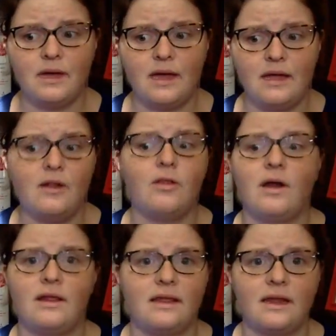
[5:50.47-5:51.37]
and a
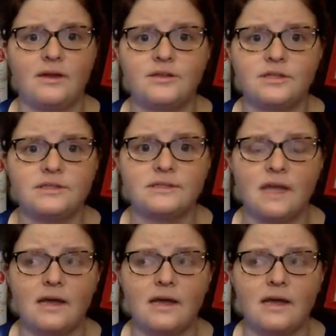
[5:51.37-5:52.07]
lot of the characters.